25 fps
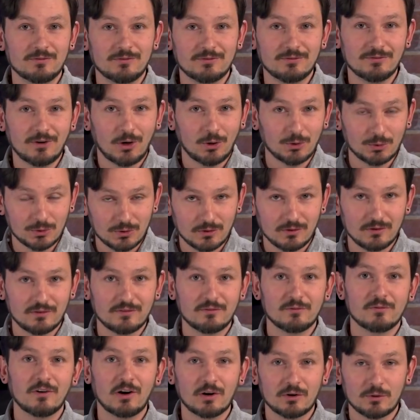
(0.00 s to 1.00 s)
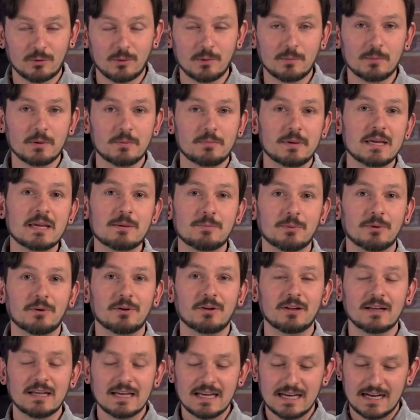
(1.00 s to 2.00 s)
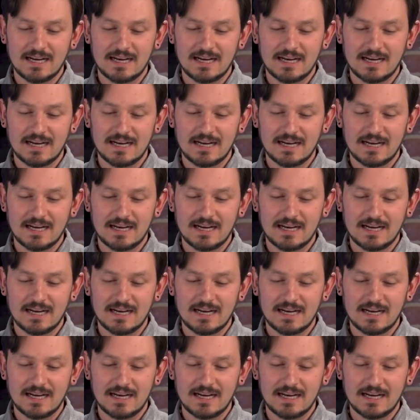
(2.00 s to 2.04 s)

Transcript: vulnerable people.